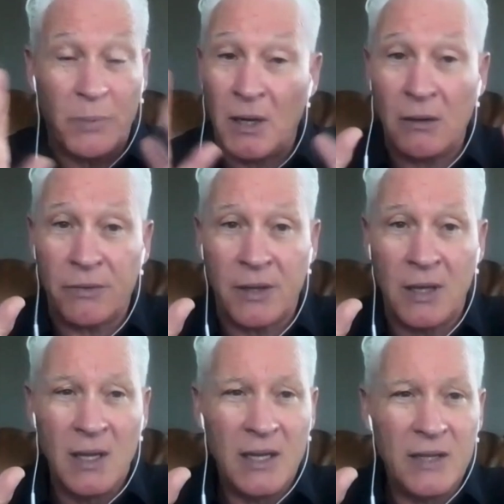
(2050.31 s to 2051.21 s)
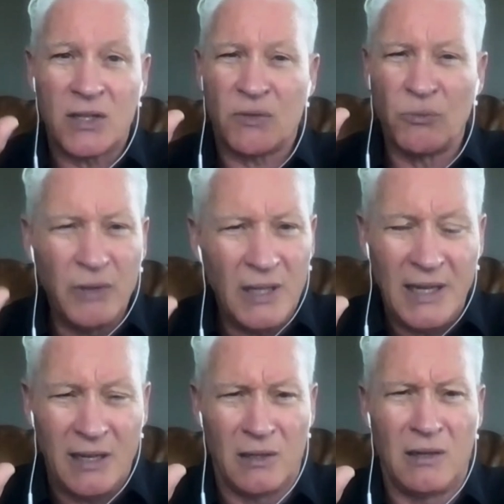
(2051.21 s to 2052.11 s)
both. It just
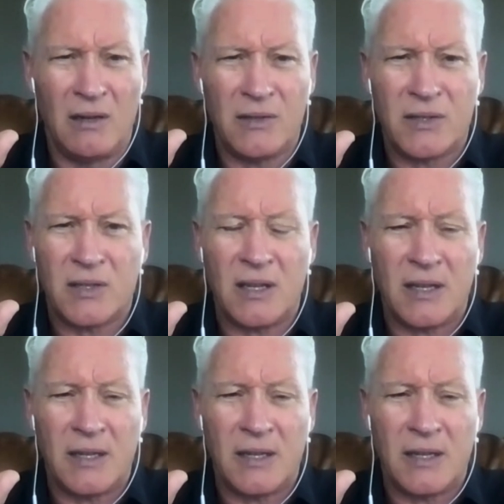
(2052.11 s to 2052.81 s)
really hurts